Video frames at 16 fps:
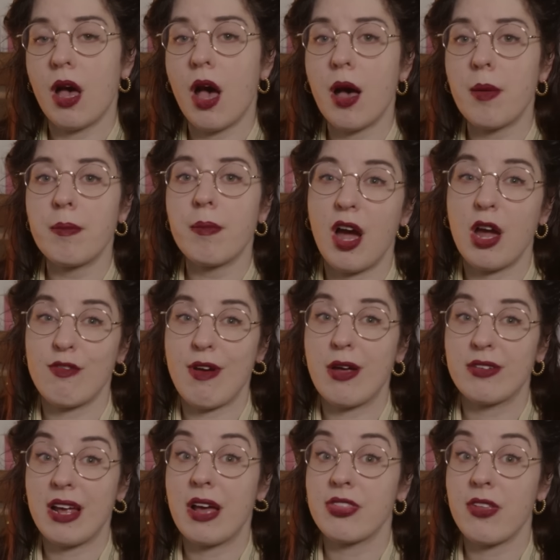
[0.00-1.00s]
um, I
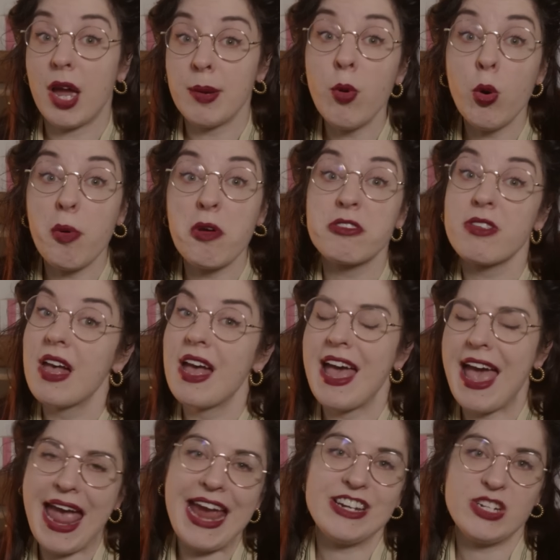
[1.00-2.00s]
found out that I'm almost
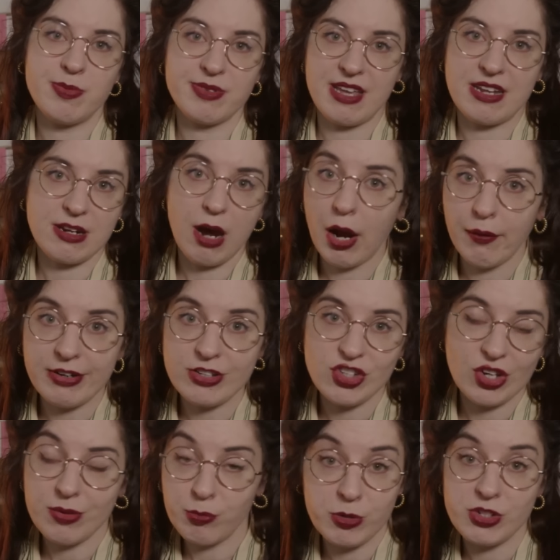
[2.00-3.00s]
eighty percent
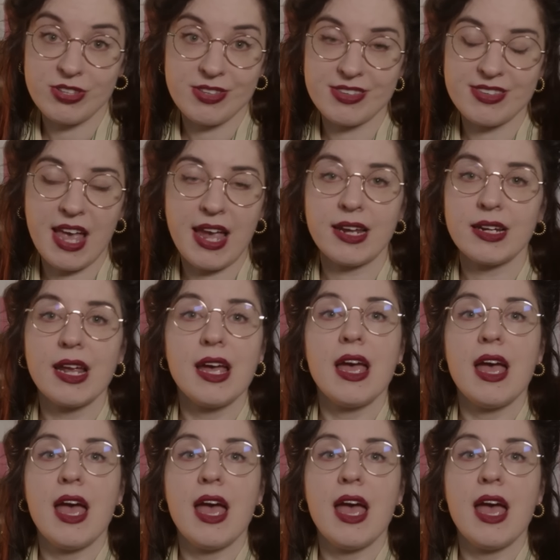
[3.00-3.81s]
Irish, which is insane.